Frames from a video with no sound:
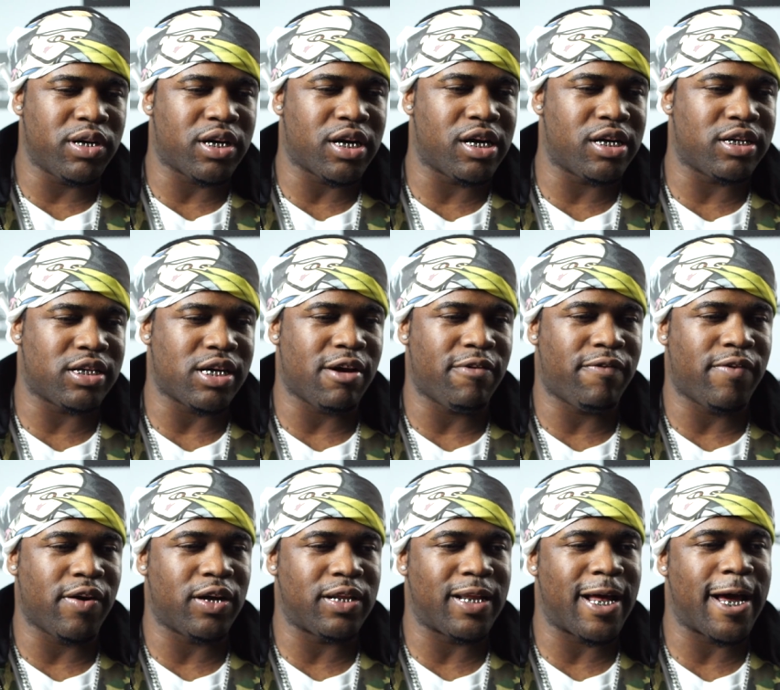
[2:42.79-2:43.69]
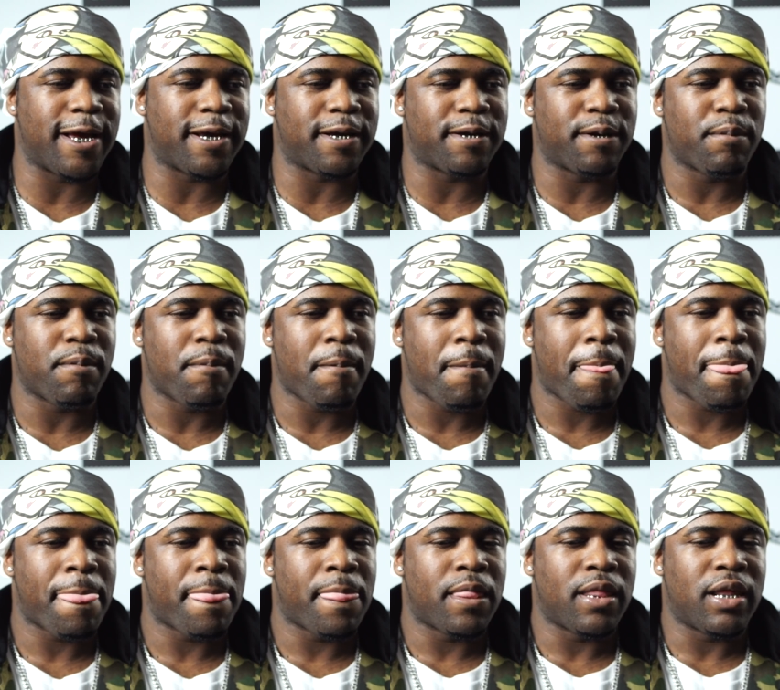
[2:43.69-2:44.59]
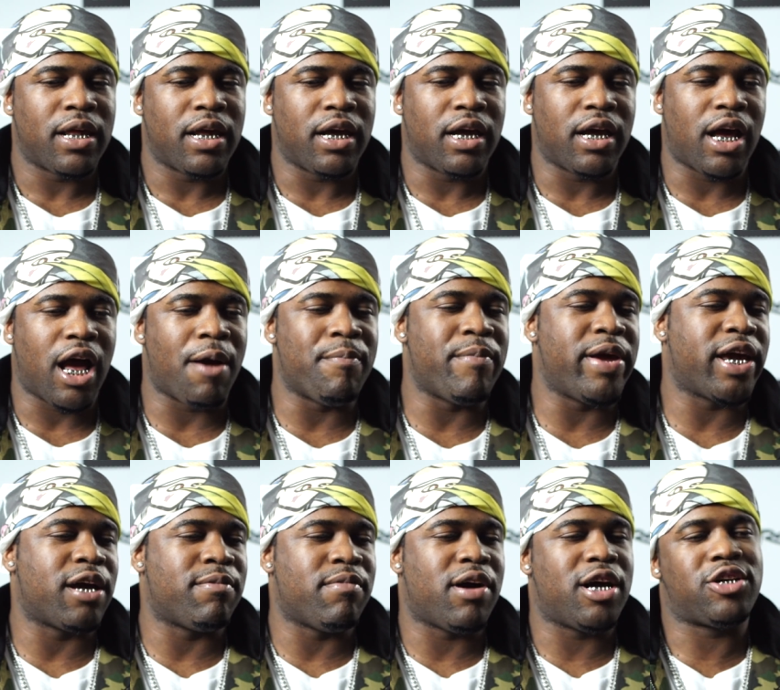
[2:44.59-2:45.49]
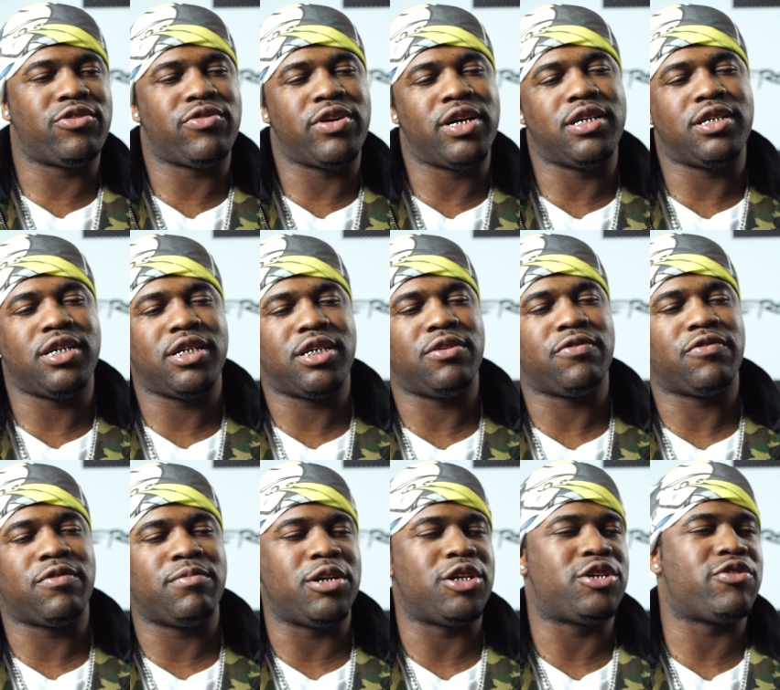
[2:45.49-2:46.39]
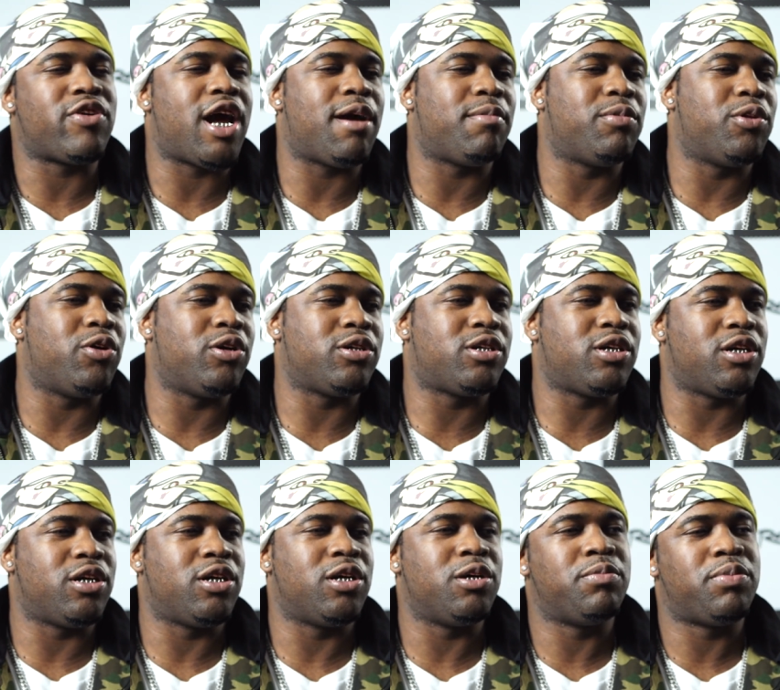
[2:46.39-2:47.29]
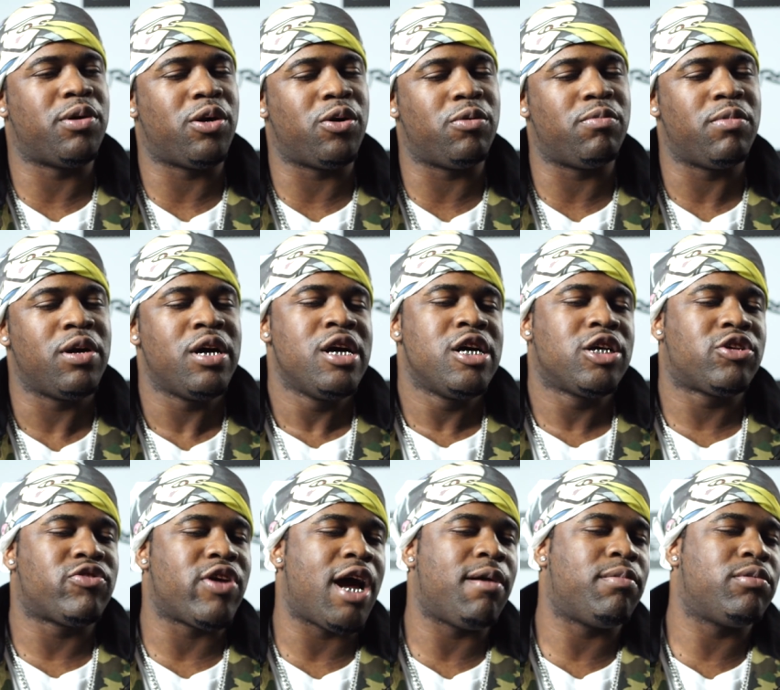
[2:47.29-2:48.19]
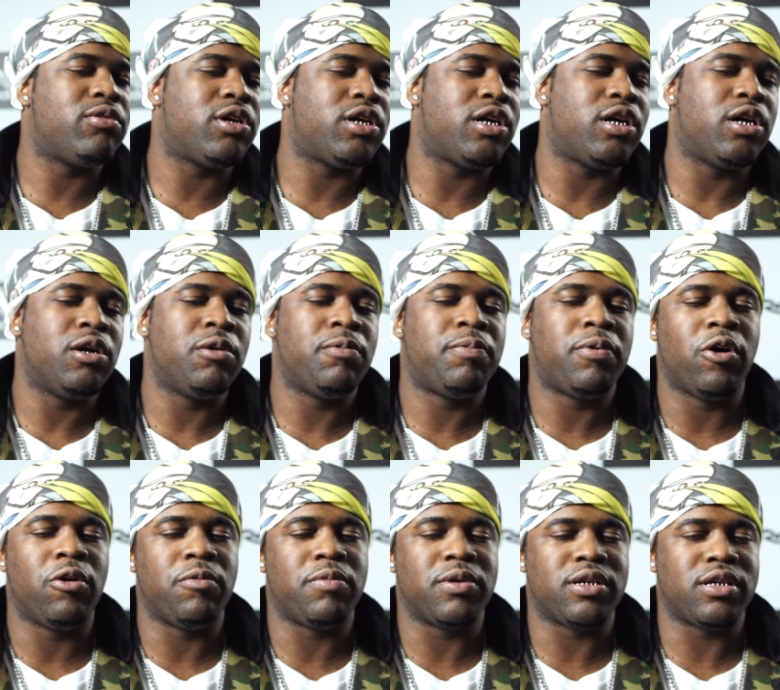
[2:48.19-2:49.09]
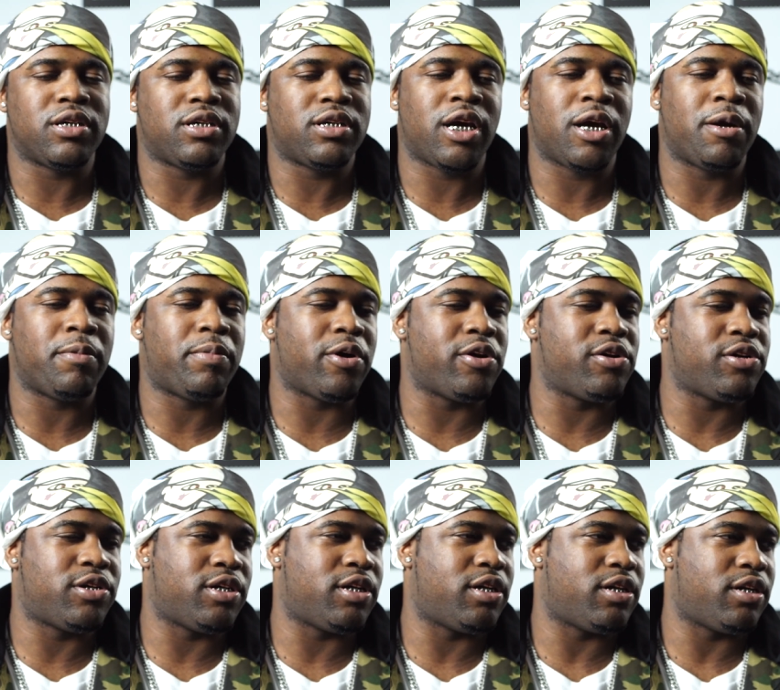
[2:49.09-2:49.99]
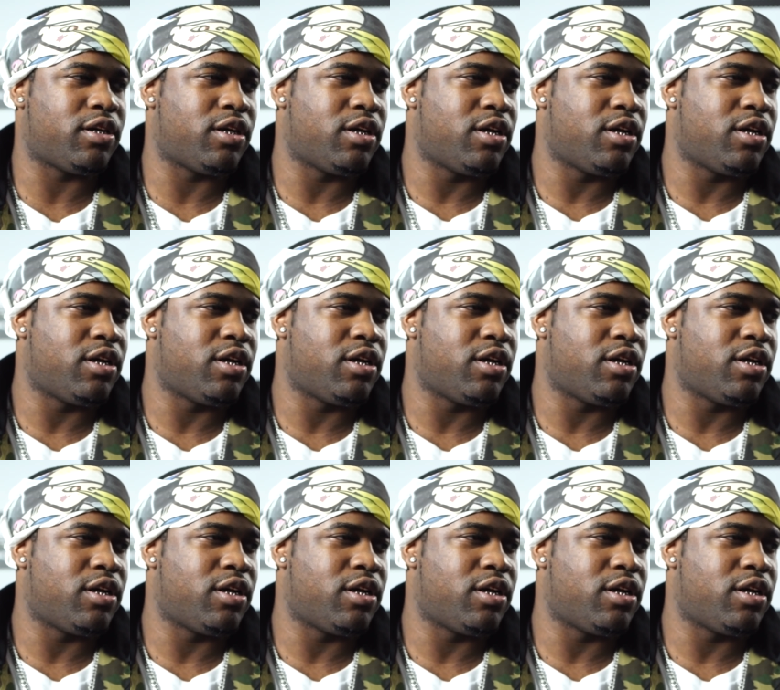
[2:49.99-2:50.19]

because I felt like I'm making my transition from the Trap Lord to the Hood Pope. Trap Lord and Hood Pope is the same person.